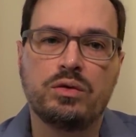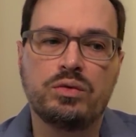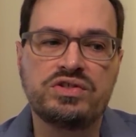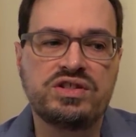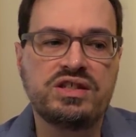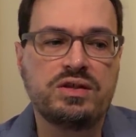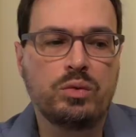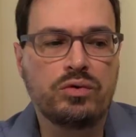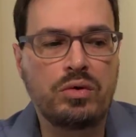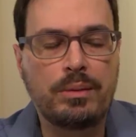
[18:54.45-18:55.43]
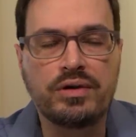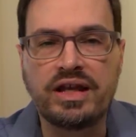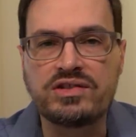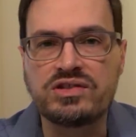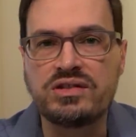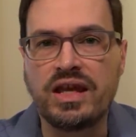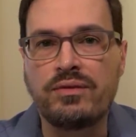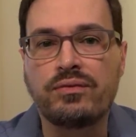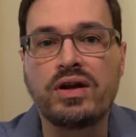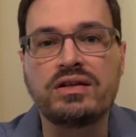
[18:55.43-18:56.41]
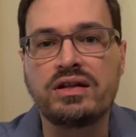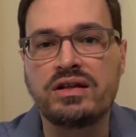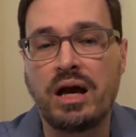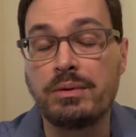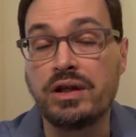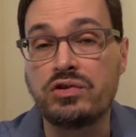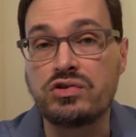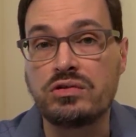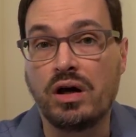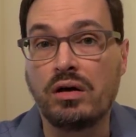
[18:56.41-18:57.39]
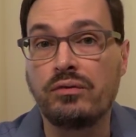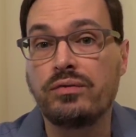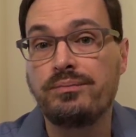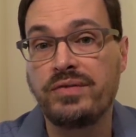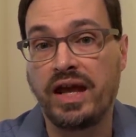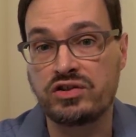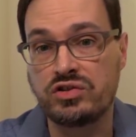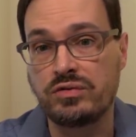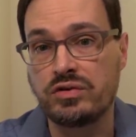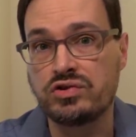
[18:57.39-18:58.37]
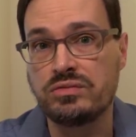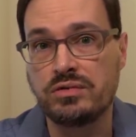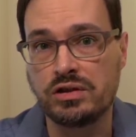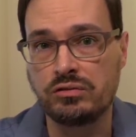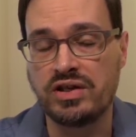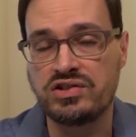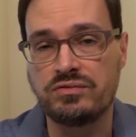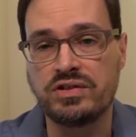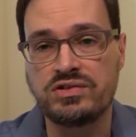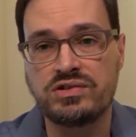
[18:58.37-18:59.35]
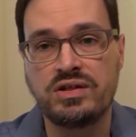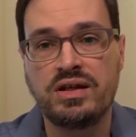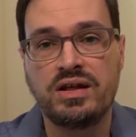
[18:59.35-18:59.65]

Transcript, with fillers: We see with Robert Hansen a frightening combination of extroversion, aggressiveness,